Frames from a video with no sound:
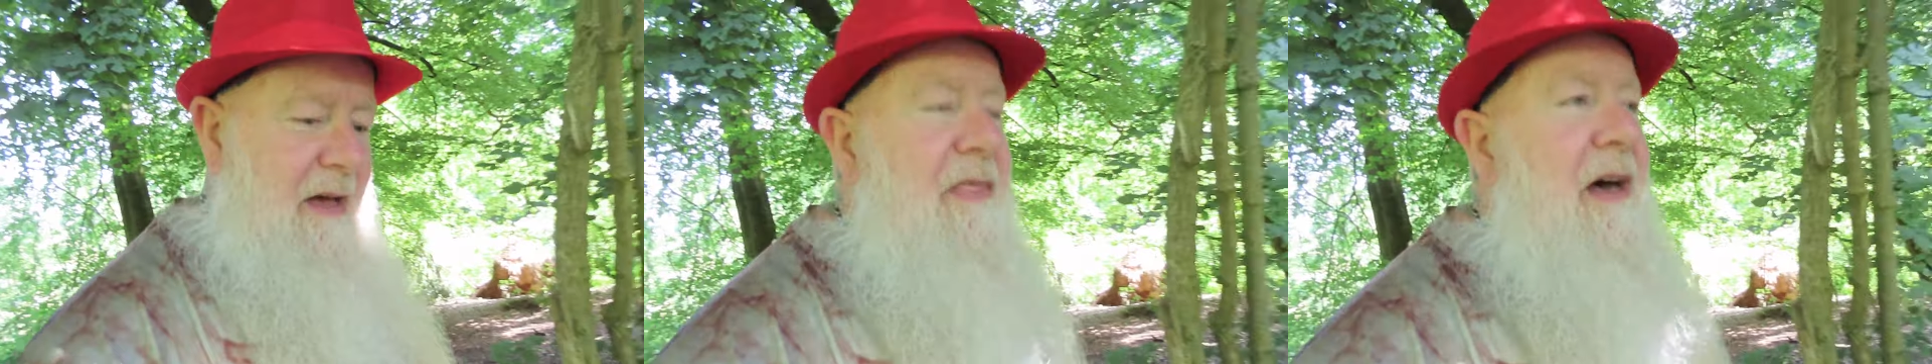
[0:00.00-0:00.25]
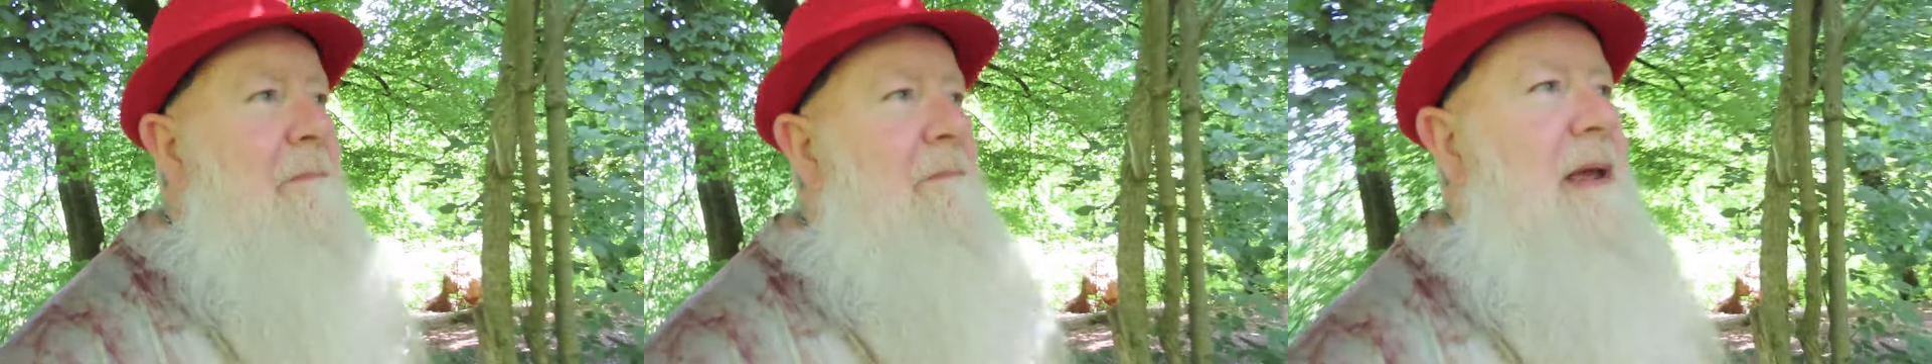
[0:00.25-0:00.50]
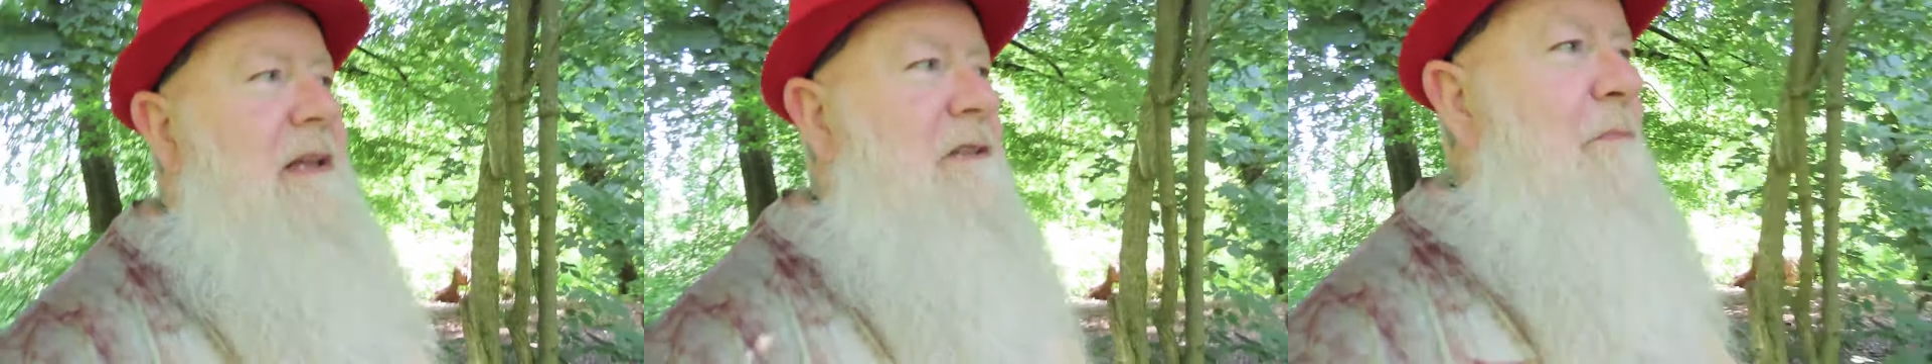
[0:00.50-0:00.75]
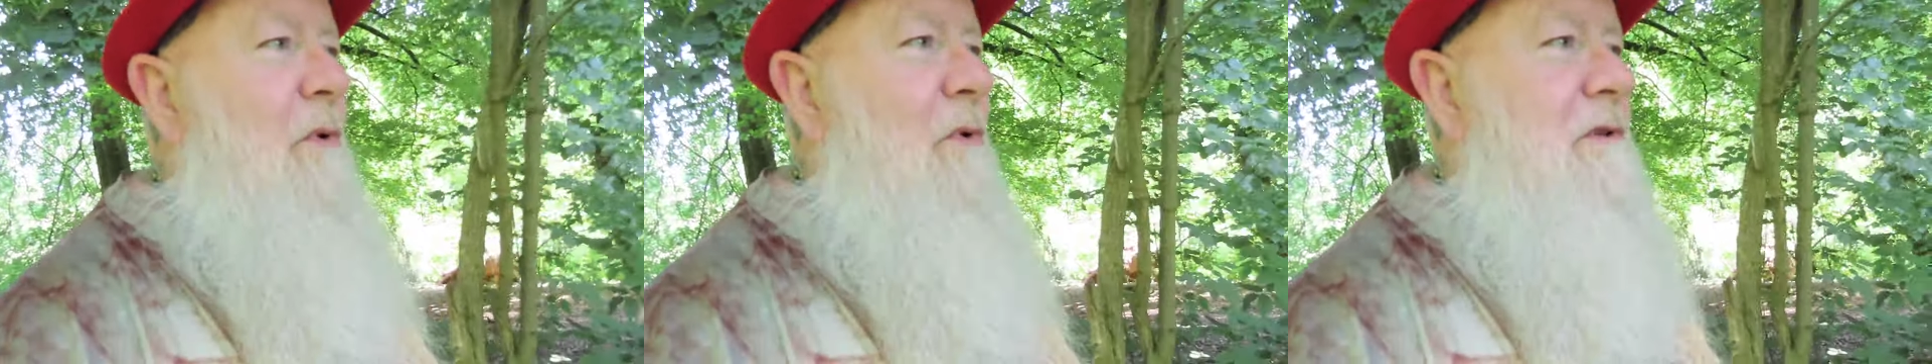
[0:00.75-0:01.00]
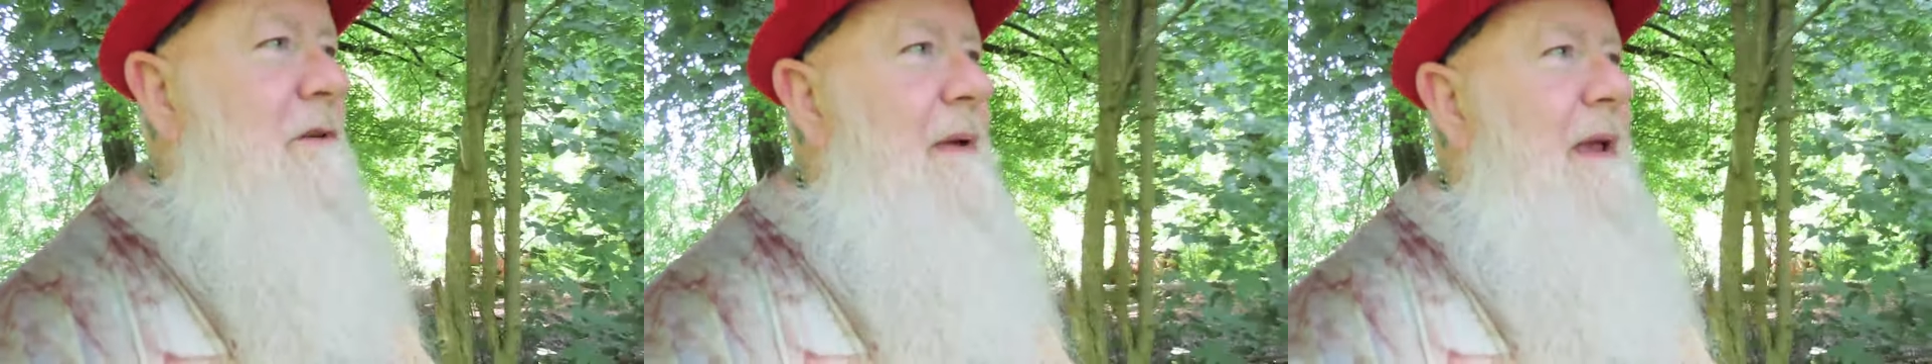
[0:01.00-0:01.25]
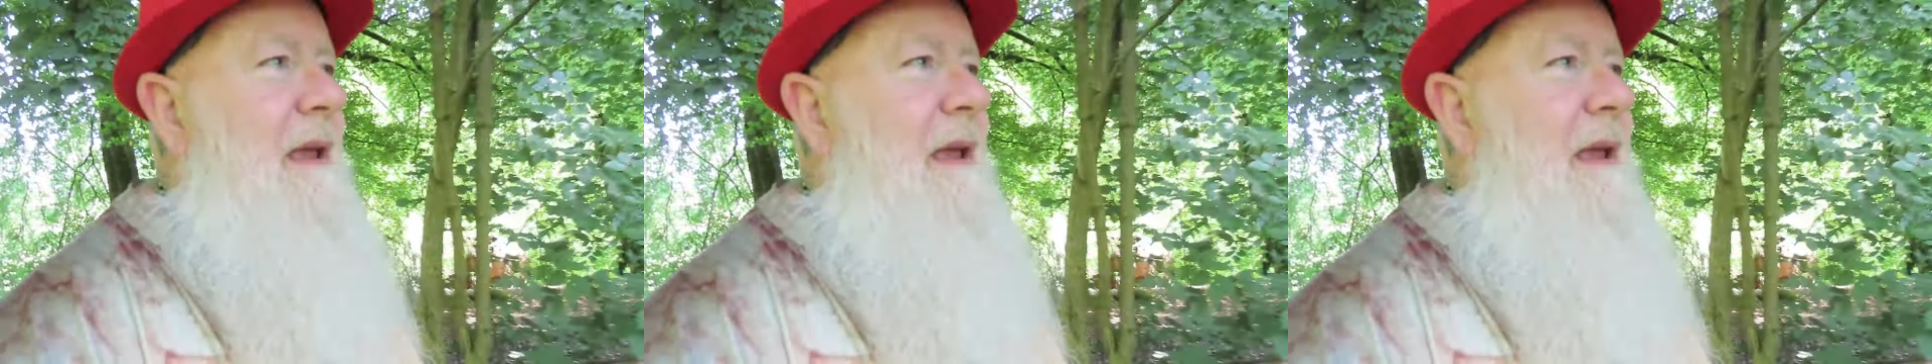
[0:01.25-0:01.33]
And that means more to